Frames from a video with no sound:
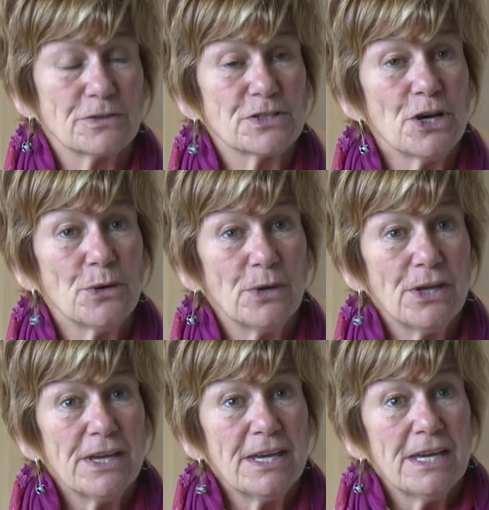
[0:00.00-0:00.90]
So,
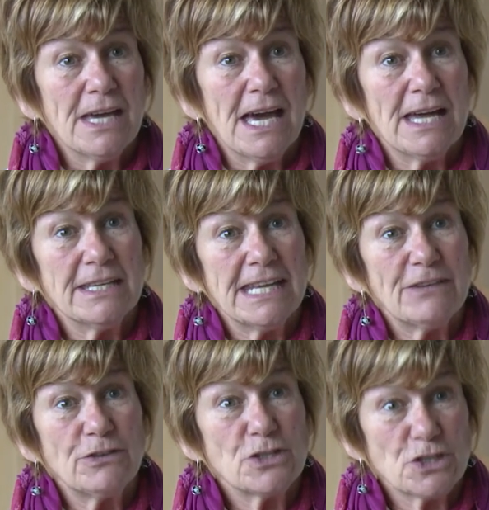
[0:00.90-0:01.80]
and
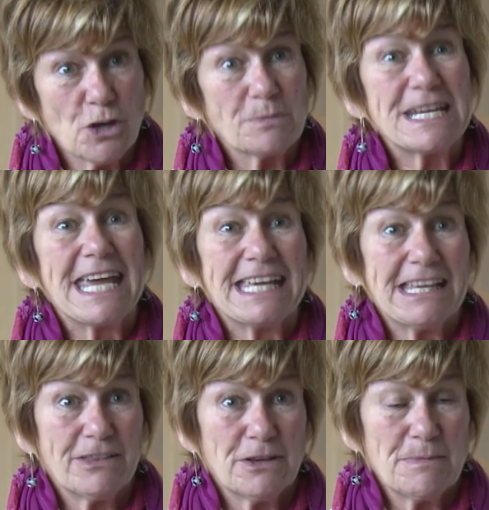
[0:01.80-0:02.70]
if you stop
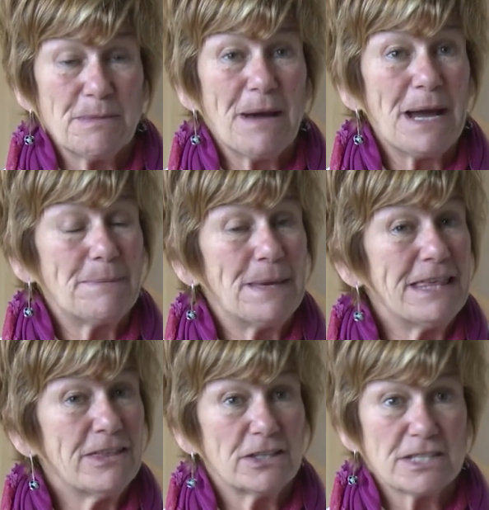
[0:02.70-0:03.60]
taking them, it might be
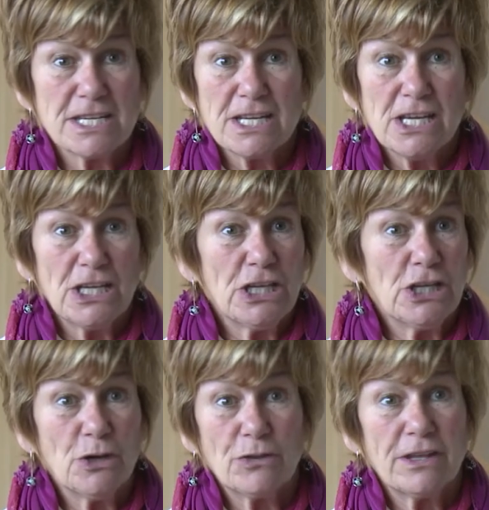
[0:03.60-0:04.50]
that
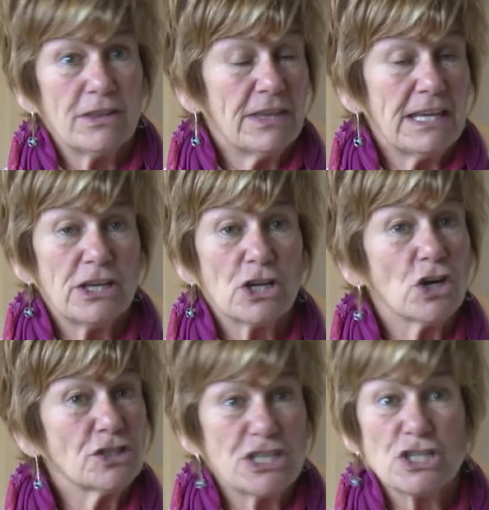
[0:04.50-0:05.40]
your
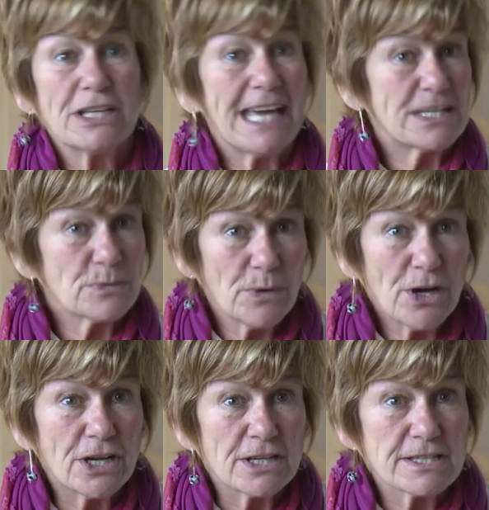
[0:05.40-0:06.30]
condition gets
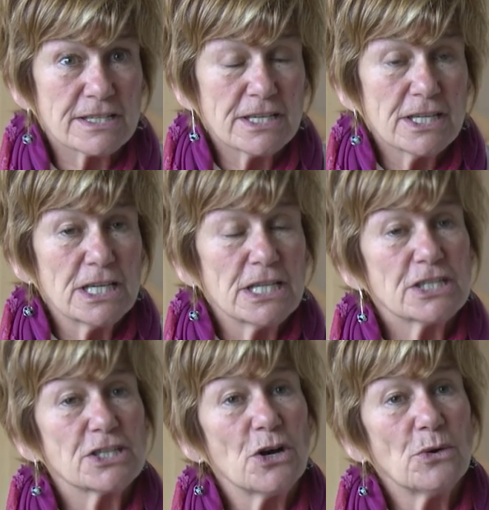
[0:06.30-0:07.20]
worse.
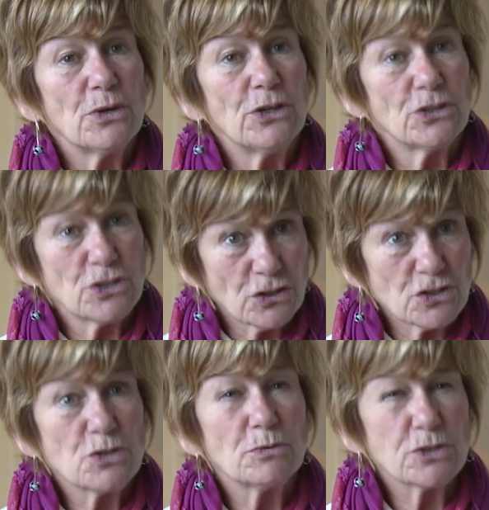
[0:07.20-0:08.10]
So your
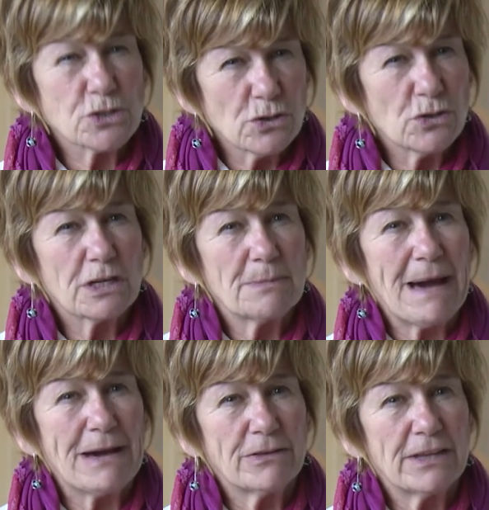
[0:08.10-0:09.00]
doctor will talk
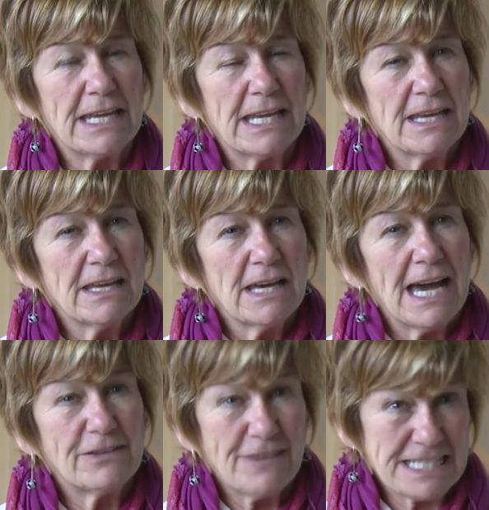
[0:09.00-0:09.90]
about the
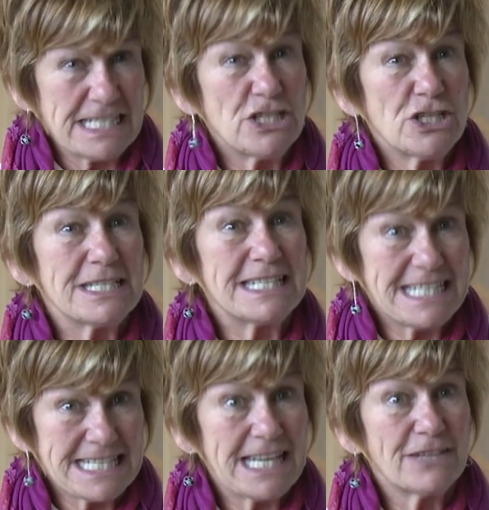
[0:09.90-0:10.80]
advantages and
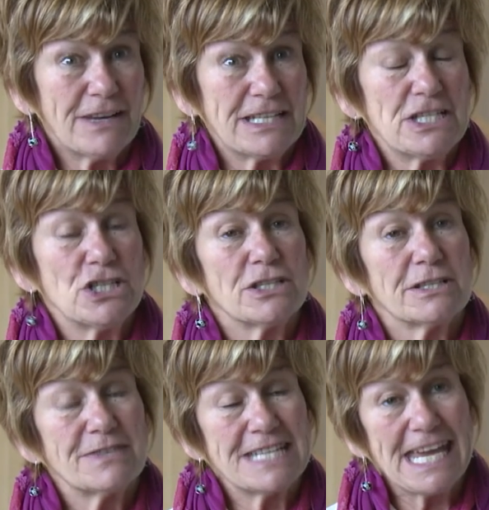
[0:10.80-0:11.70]
disadvantages
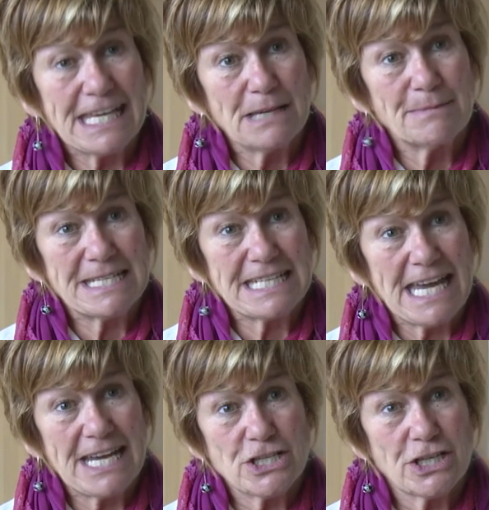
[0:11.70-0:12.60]
of taking
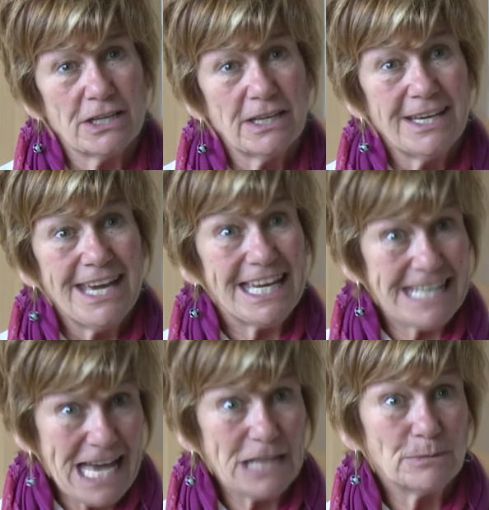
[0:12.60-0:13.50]
medication and
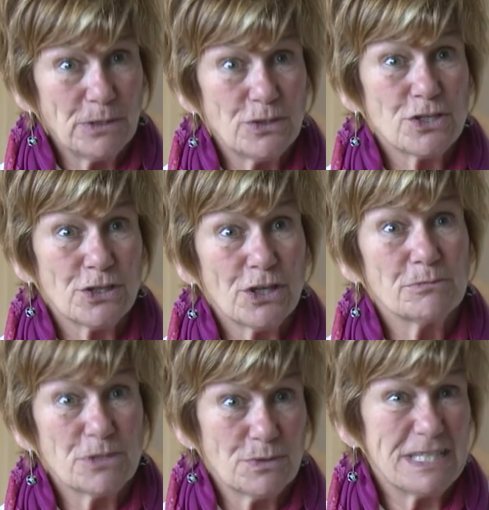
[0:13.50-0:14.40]
help you to come
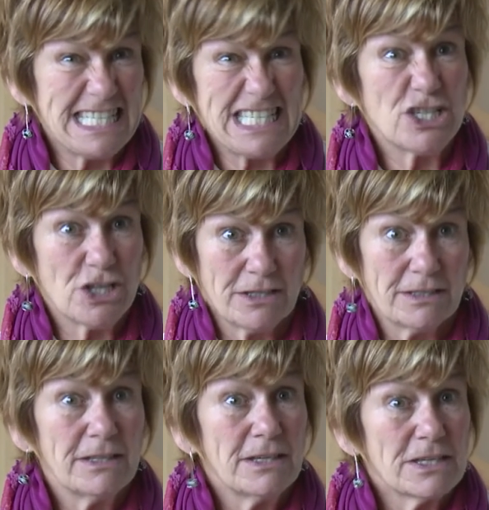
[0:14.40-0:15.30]
to a decision,
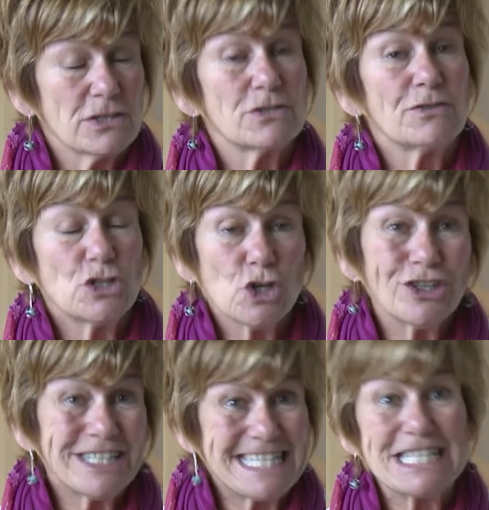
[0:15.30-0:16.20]
sort of a
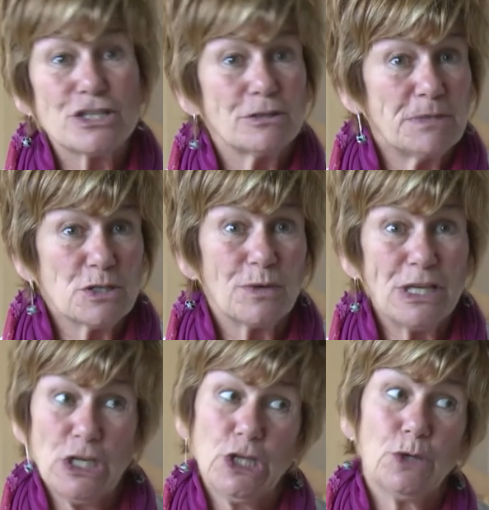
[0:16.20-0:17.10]
joint decision
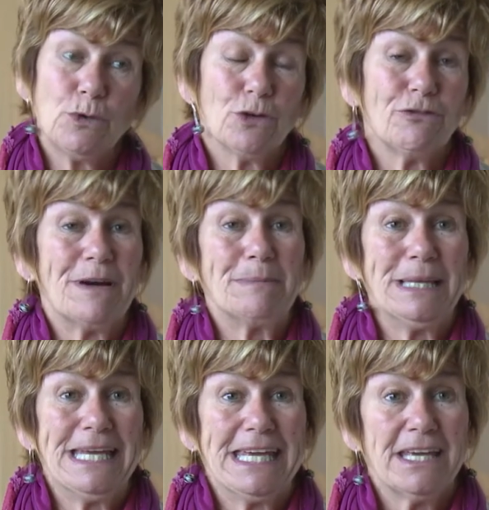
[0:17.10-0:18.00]
between you, your
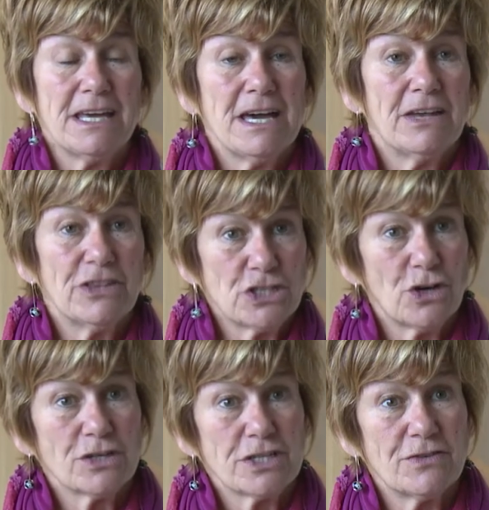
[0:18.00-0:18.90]
family, and the
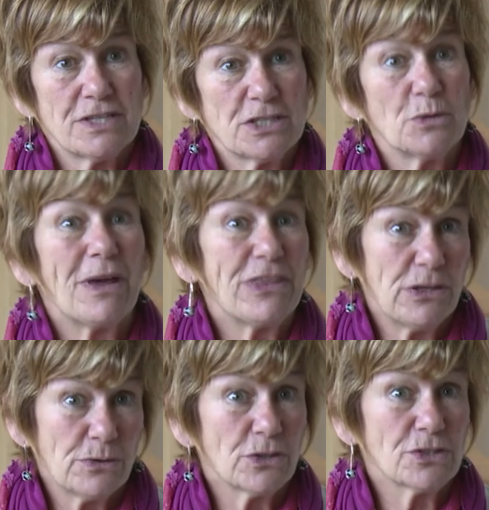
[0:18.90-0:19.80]
doctor as to whether
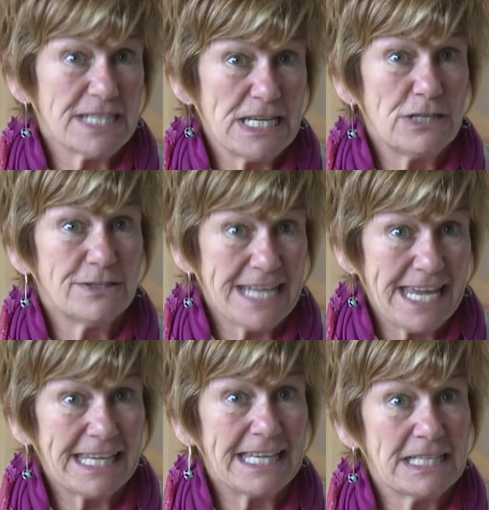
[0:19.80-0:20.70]
you continue
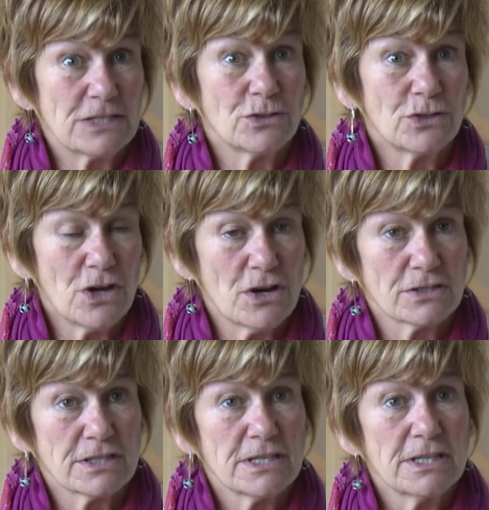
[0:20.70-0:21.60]
taking it or not.